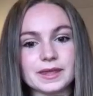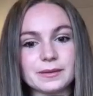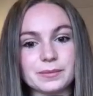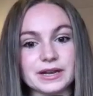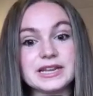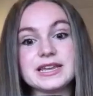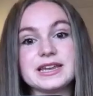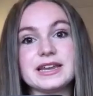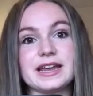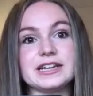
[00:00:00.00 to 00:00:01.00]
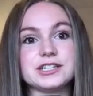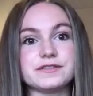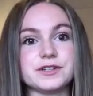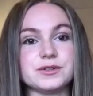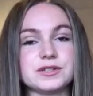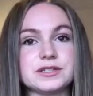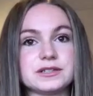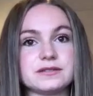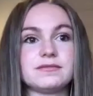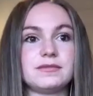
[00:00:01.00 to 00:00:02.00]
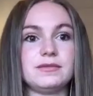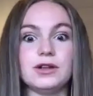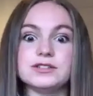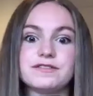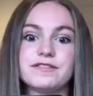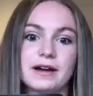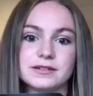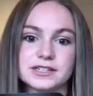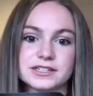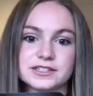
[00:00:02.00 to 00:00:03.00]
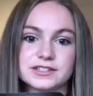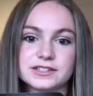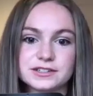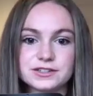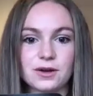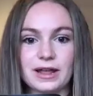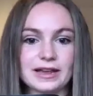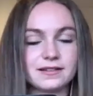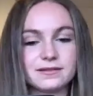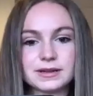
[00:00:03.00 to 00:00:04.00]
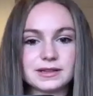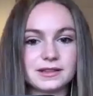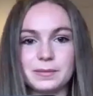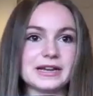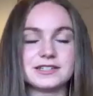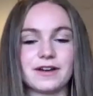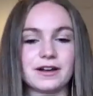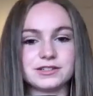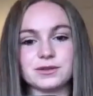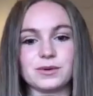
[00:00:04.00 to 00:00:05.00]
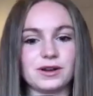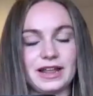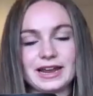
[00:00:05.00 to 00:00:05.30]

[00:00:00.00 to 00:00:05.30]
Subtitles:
But he interviews loads of founders. So like the biggest founders in the world, like